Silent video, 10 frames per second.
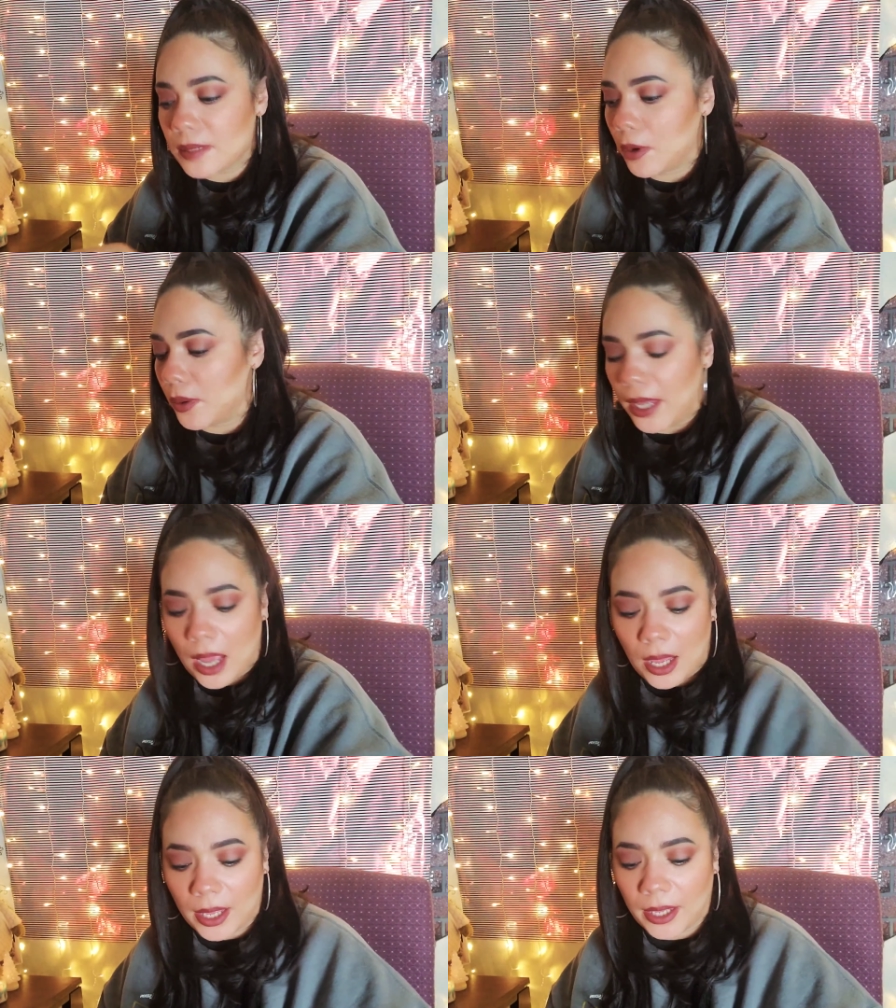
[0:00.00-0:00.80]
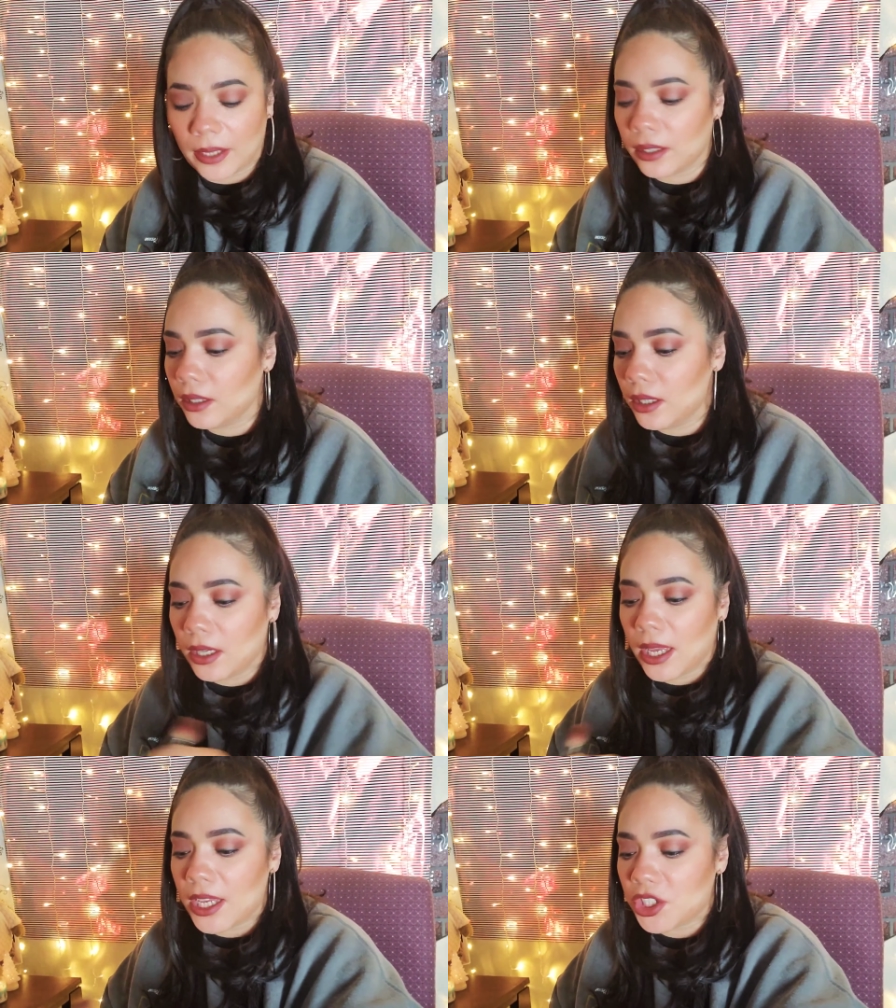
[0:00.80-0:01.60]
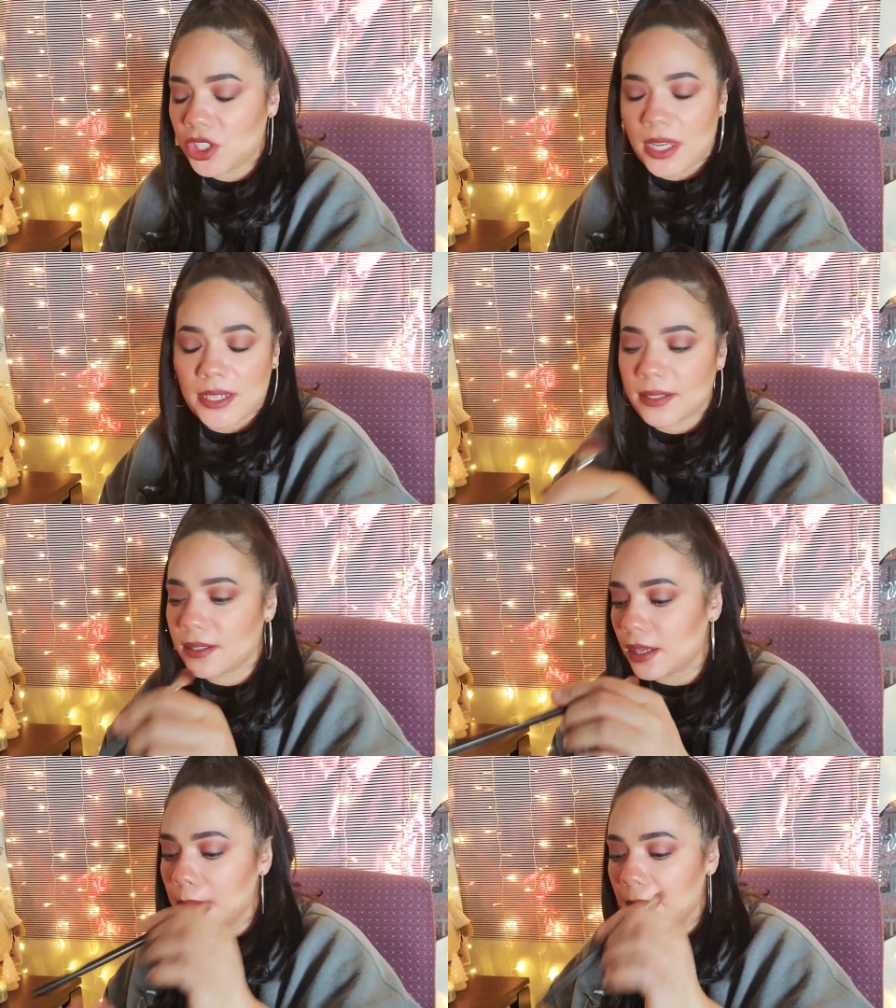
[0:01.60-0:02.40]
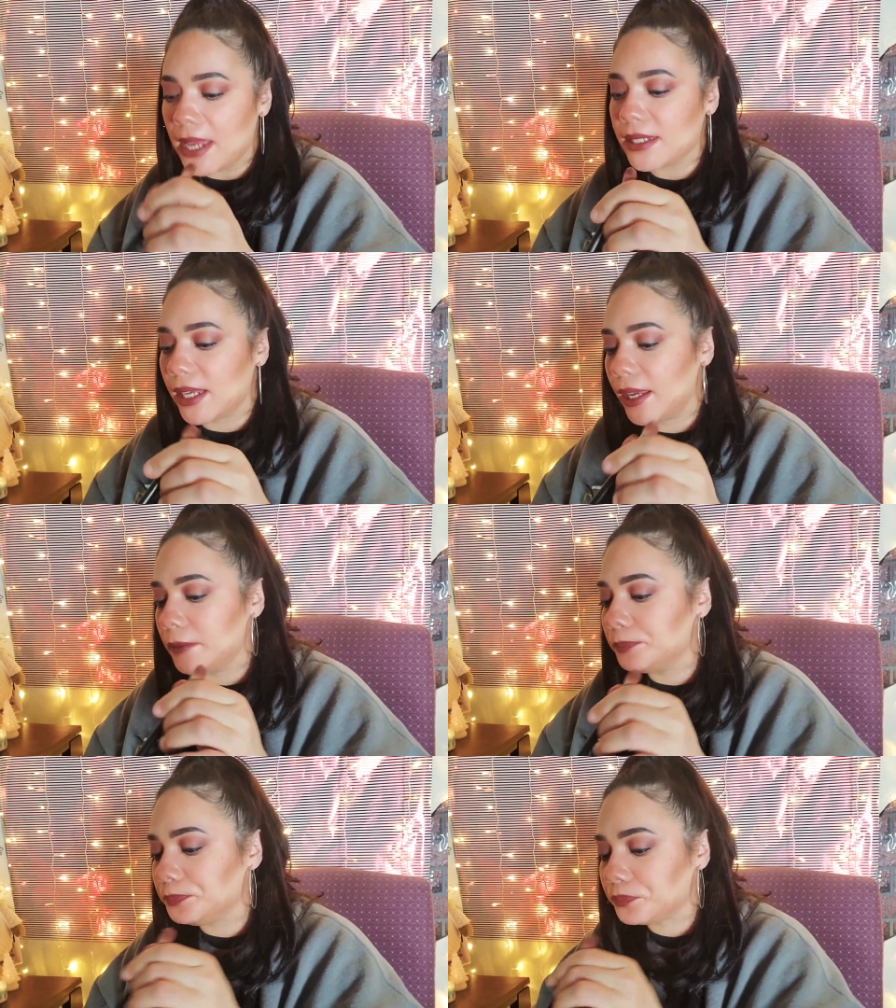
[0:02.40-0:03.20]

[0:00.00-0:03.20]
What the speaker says: smoky eye. It's just amazing.